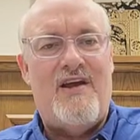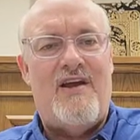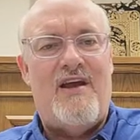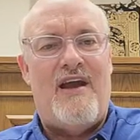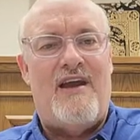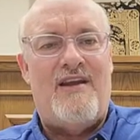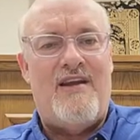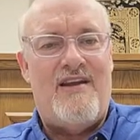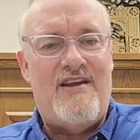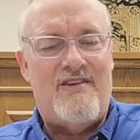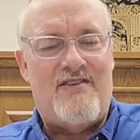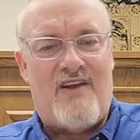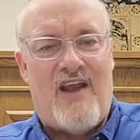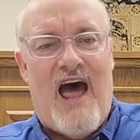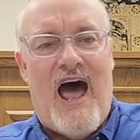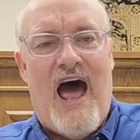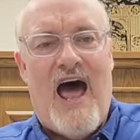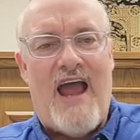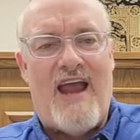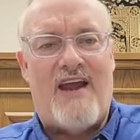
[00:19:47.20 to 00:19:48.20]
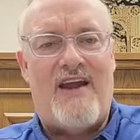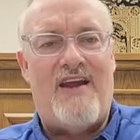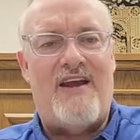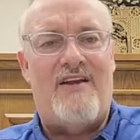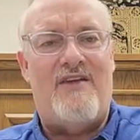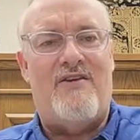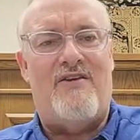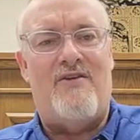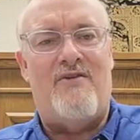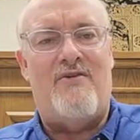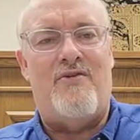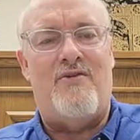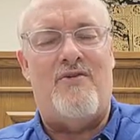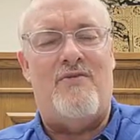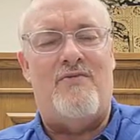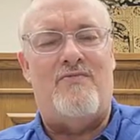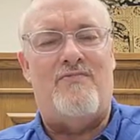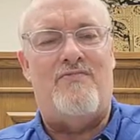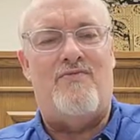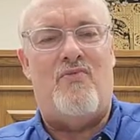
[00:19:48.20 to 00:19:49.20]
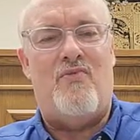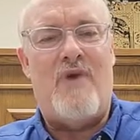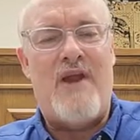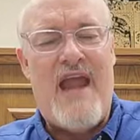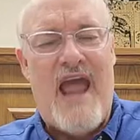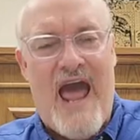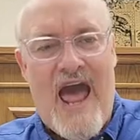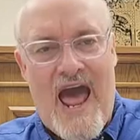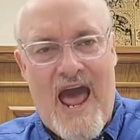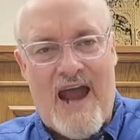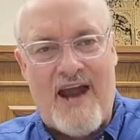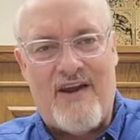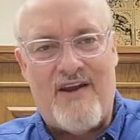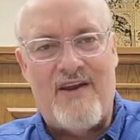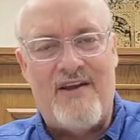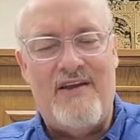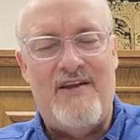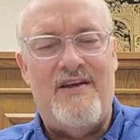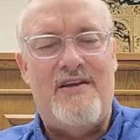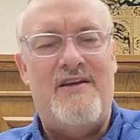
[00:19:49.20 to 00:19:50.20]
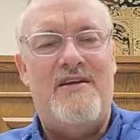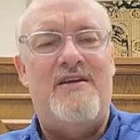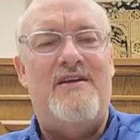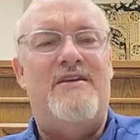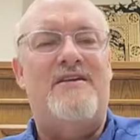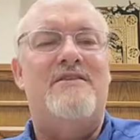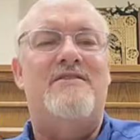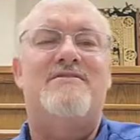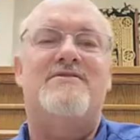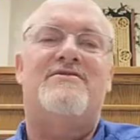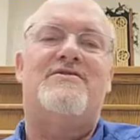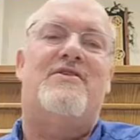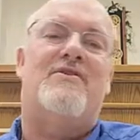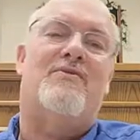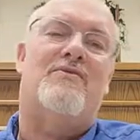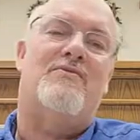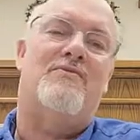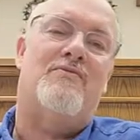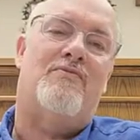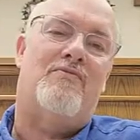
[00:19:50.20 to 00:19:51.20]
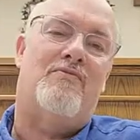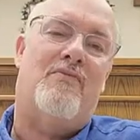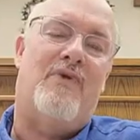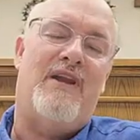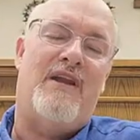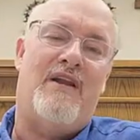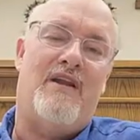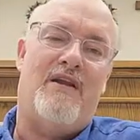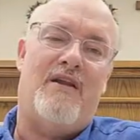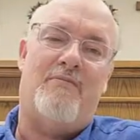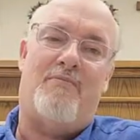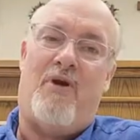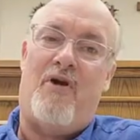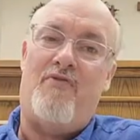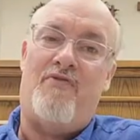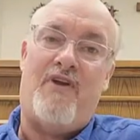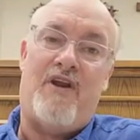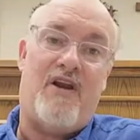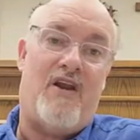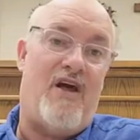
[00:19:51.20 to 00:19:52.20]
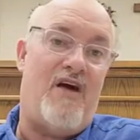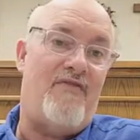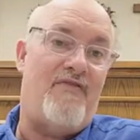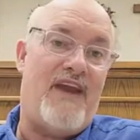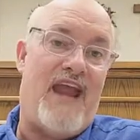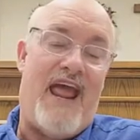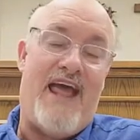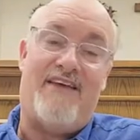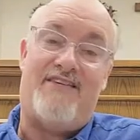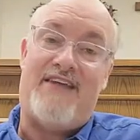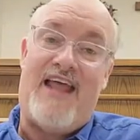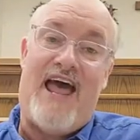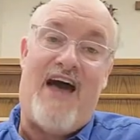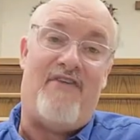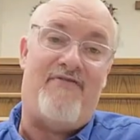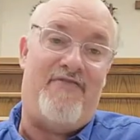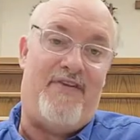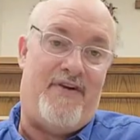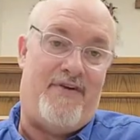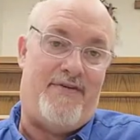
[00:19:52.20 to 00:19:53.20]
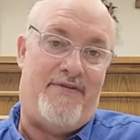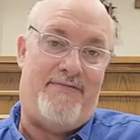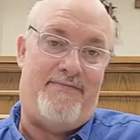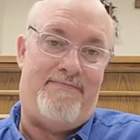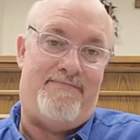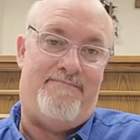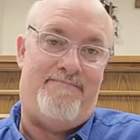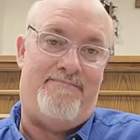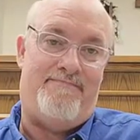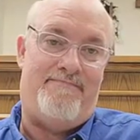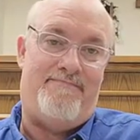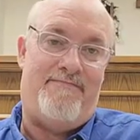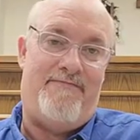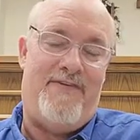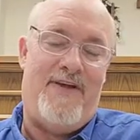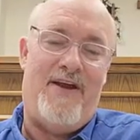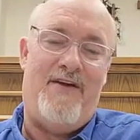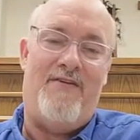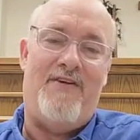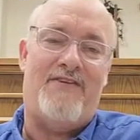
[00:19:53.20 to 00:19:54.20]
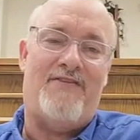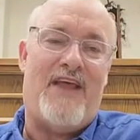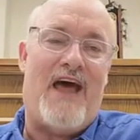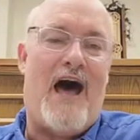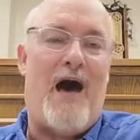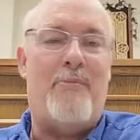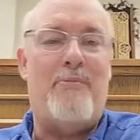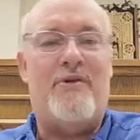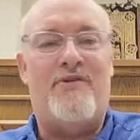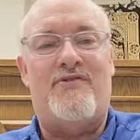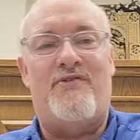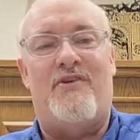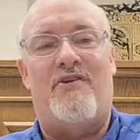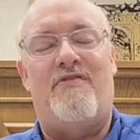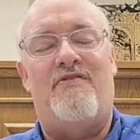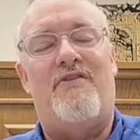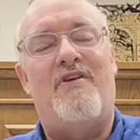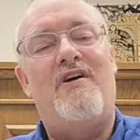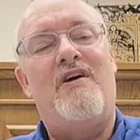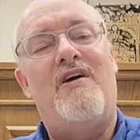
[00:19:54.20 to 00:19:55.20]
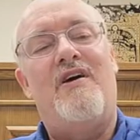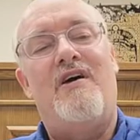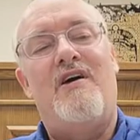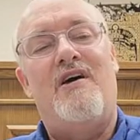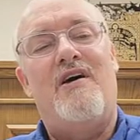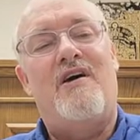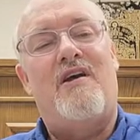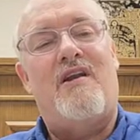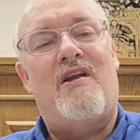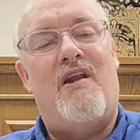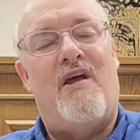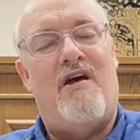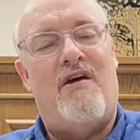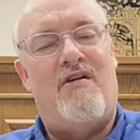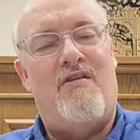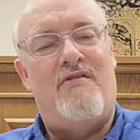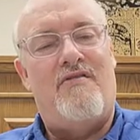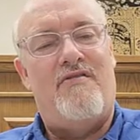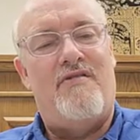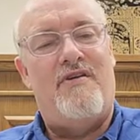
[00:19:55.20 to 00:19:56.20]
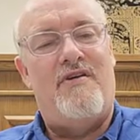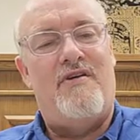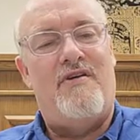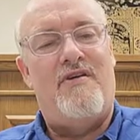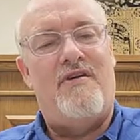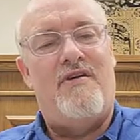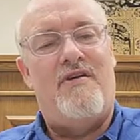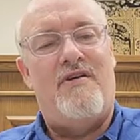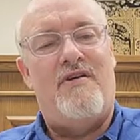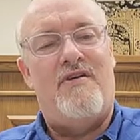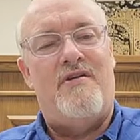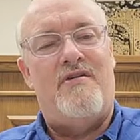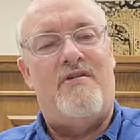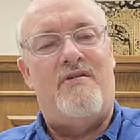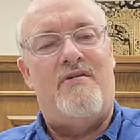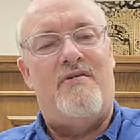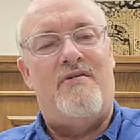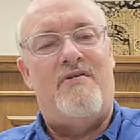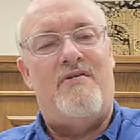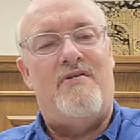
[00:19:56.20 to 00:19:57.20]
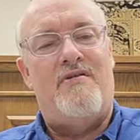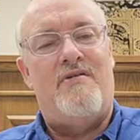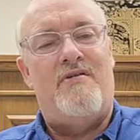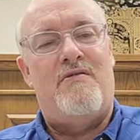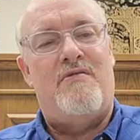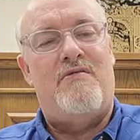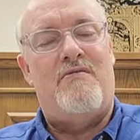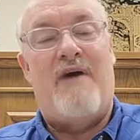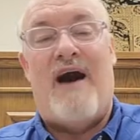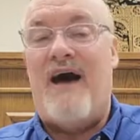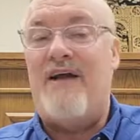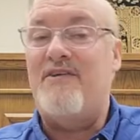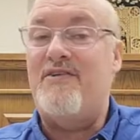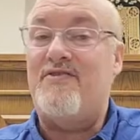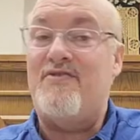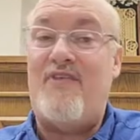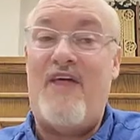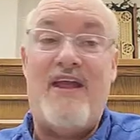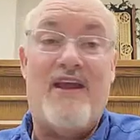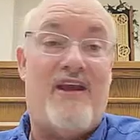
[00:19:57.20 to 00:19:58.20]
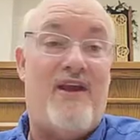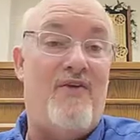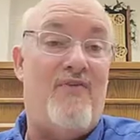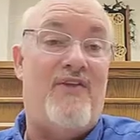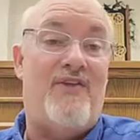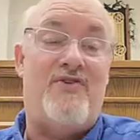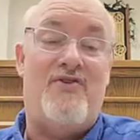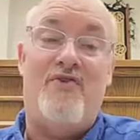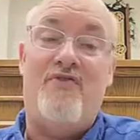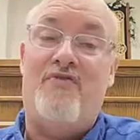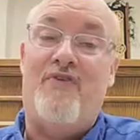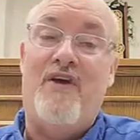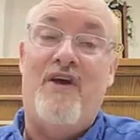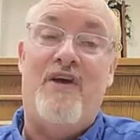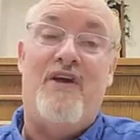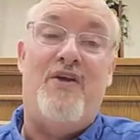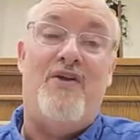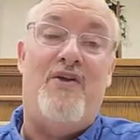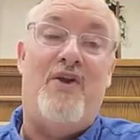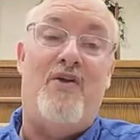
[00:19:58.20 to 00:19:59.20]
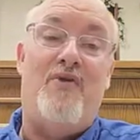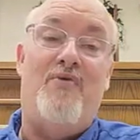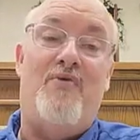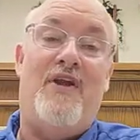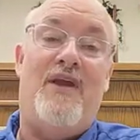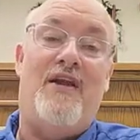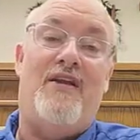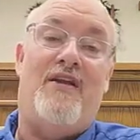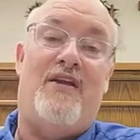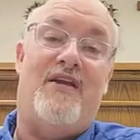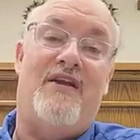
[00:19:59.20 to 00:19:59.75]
and to dislike and to react. So perfect love casts out fear. Fear is the opposite of love. Well, I just thank you that you've tuned in to